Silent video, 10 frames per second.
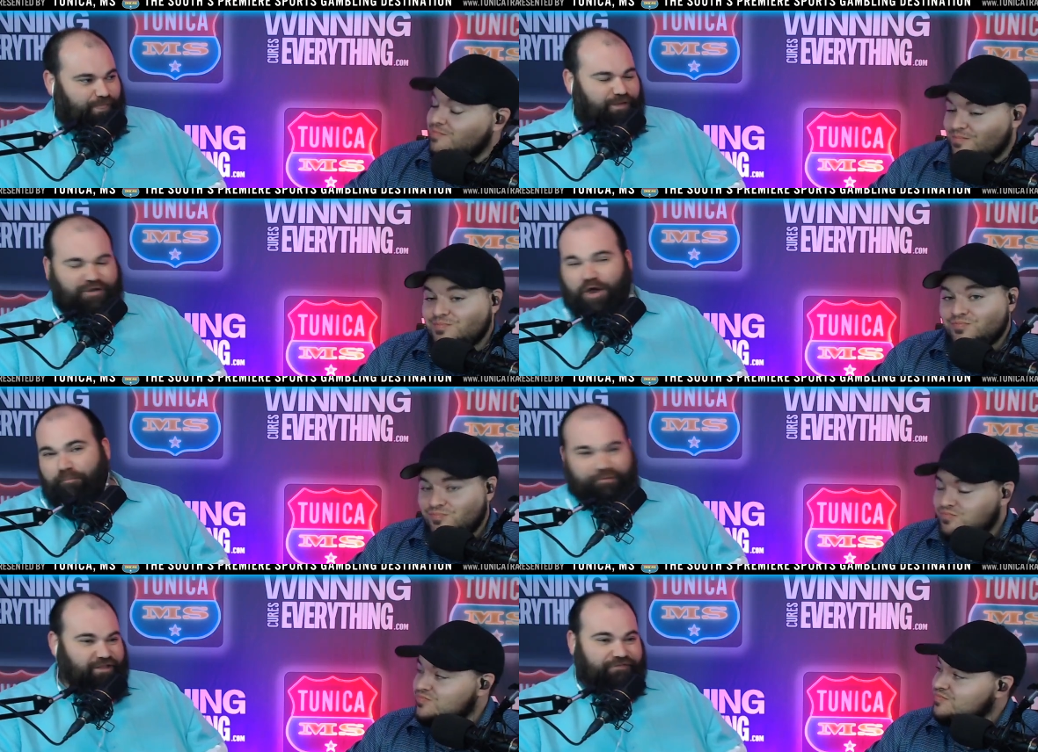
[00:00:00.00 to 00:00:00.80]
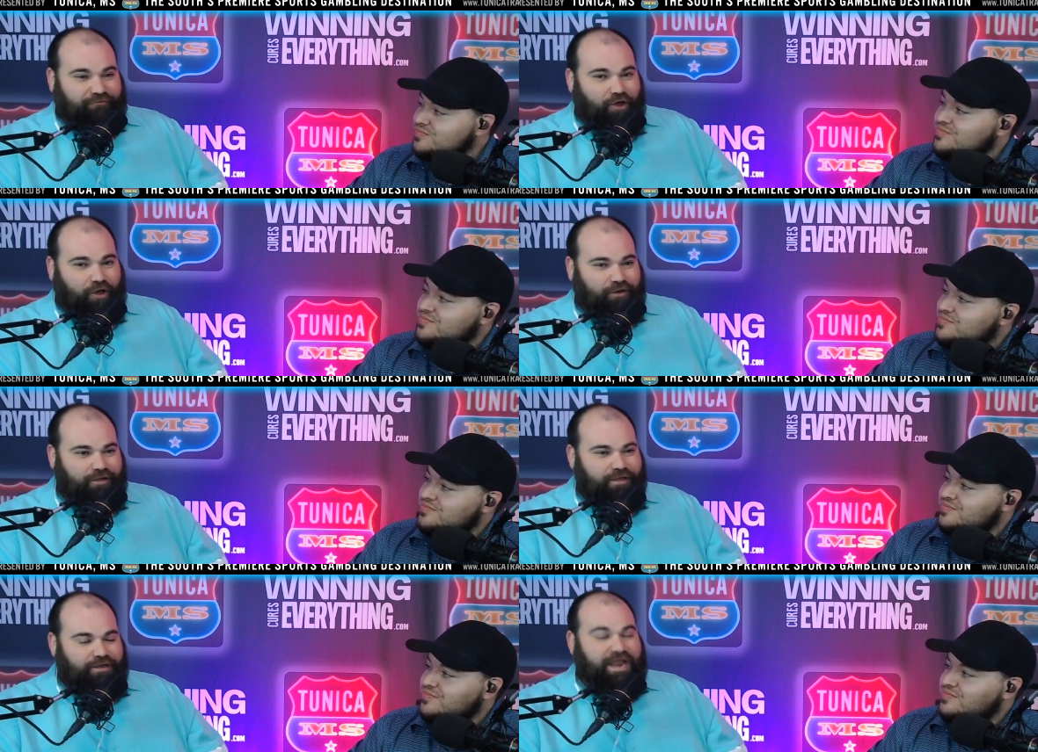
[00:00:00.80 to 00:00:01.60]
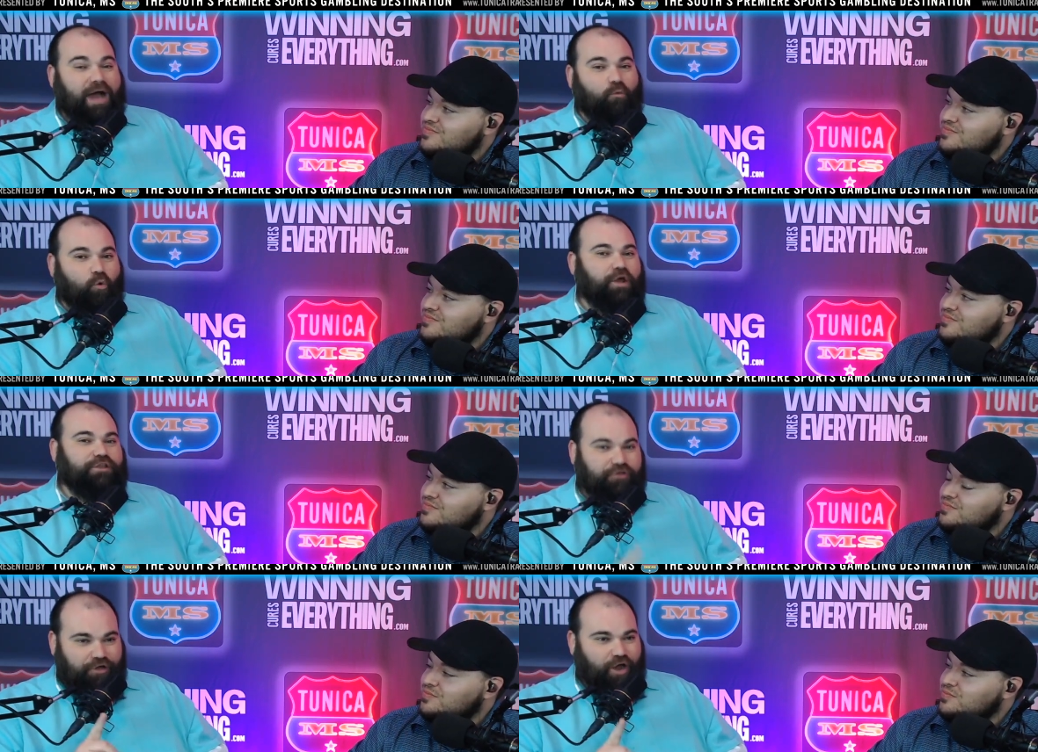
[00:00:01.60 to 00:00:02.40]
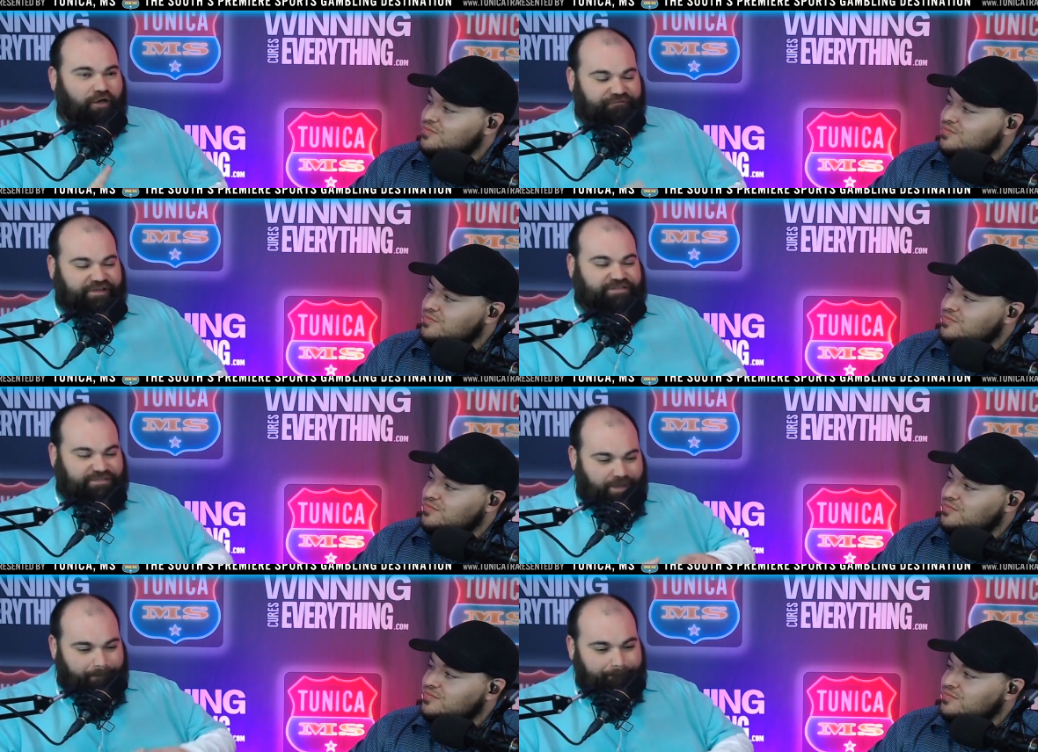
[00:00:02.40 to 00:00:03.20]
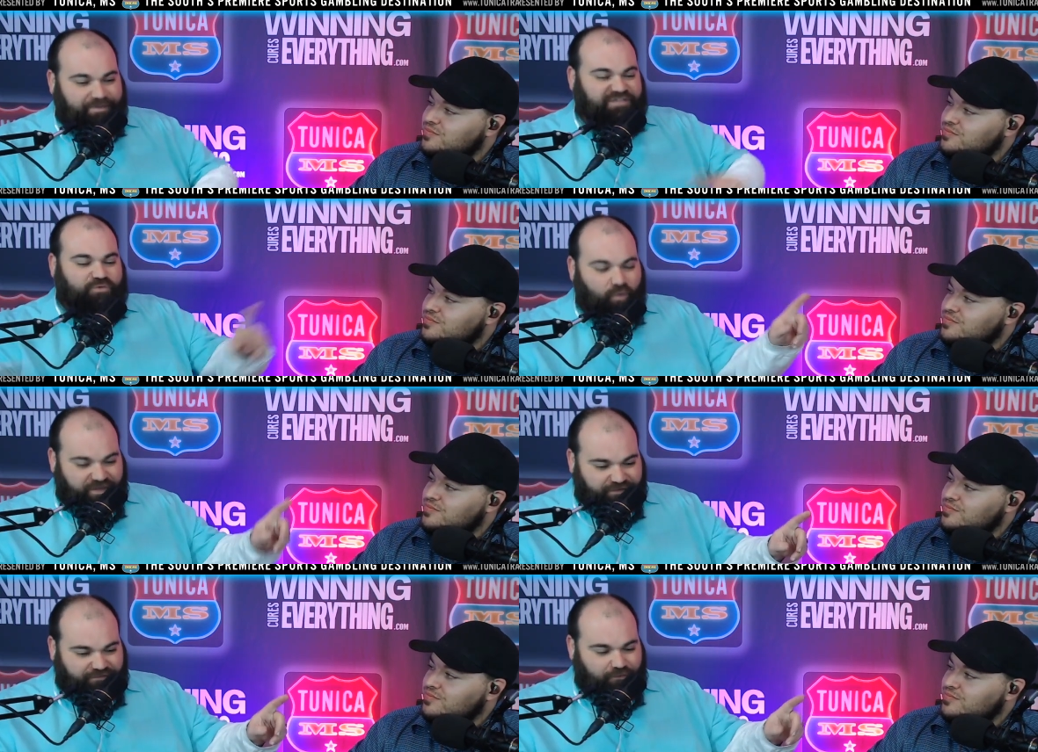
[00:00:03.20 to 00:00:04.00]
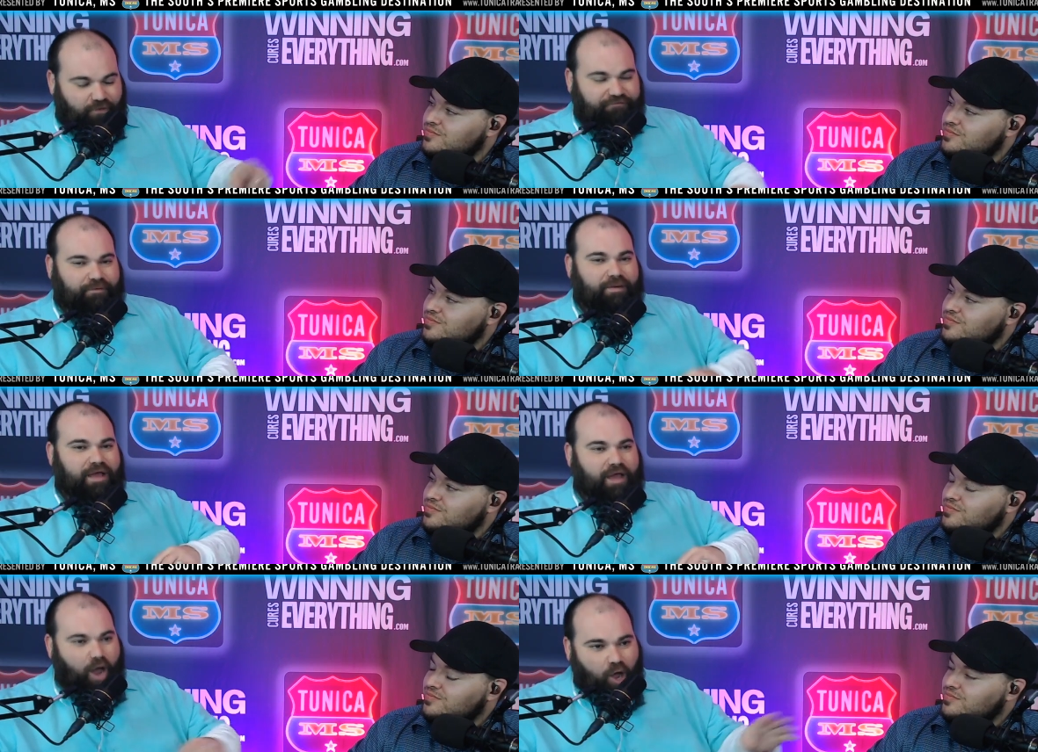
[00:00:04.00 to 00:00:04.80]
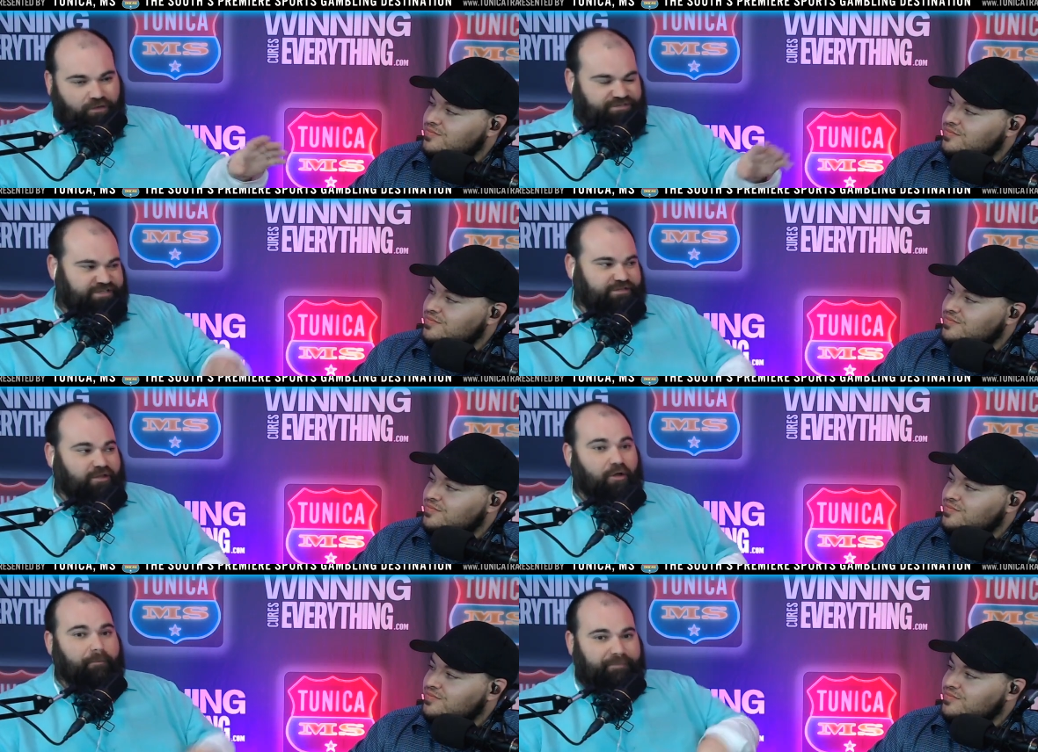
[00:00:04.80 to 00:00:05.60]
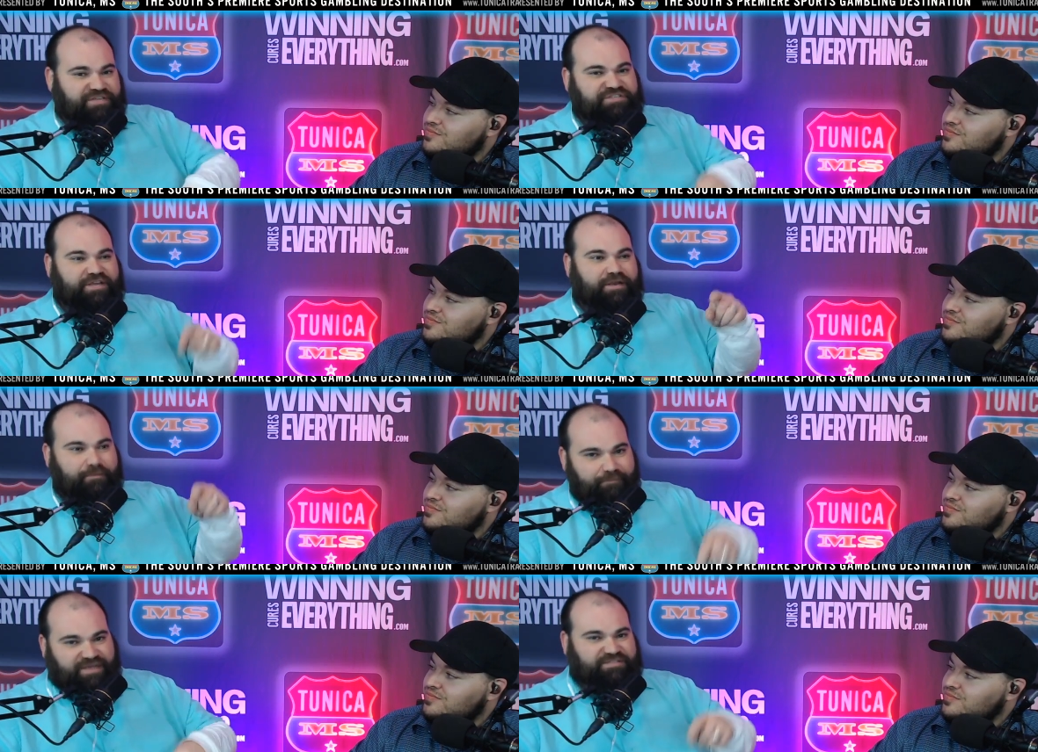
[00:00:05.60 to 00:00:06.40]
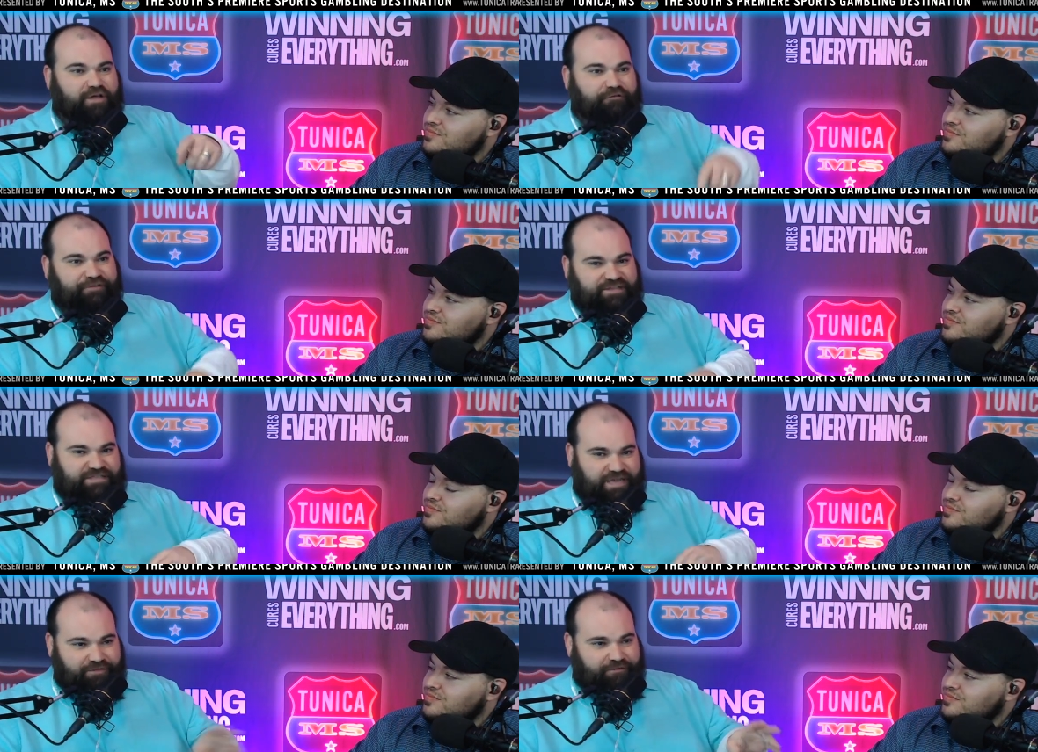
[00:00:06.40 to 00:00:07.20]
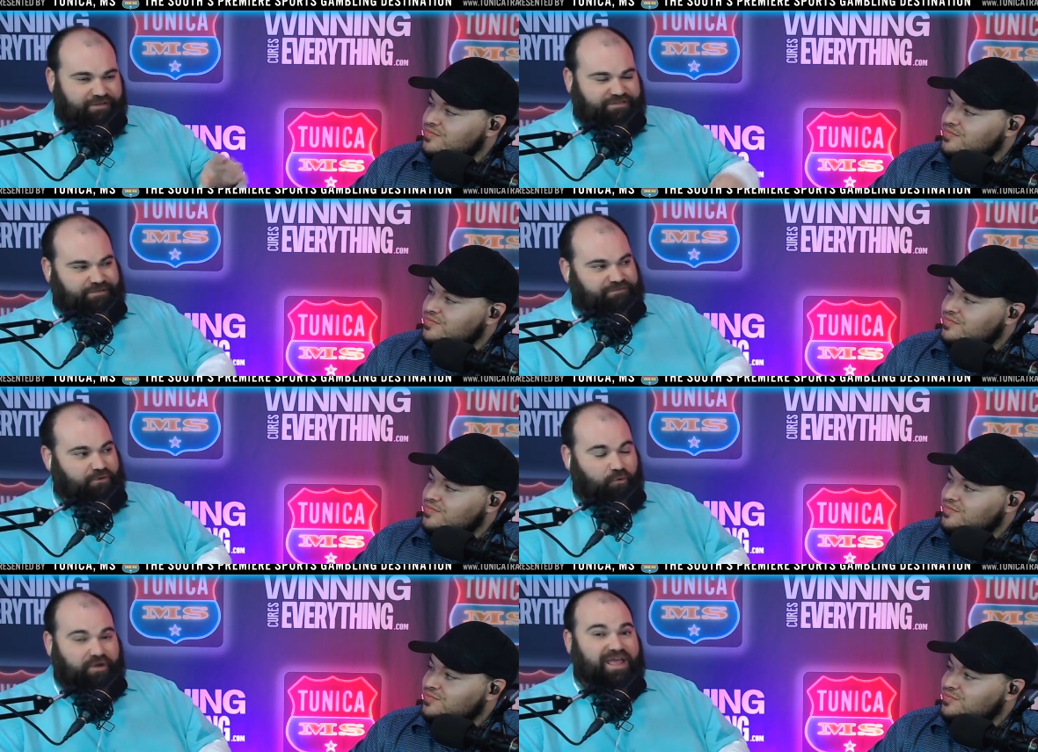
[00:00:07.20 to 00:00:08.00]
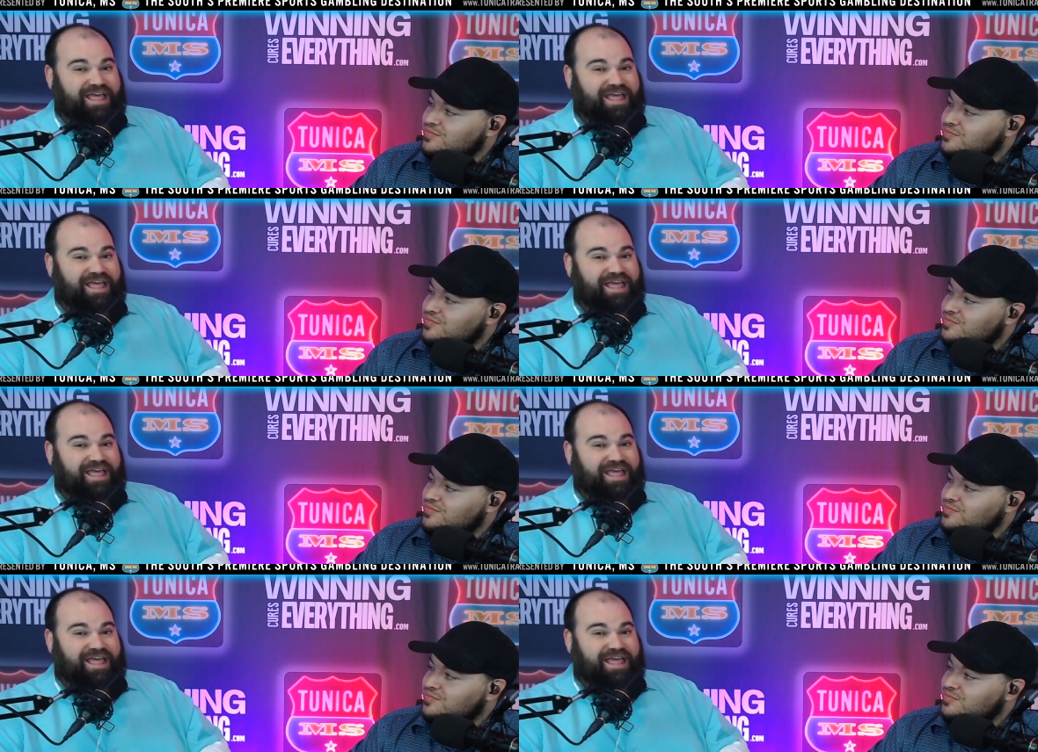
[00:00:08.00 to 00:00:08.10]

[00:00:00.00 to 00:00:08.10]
Speaker 1: Completely fraud. Not one good offense between the two of them all season long. Michigan, best offense either of these teams scored.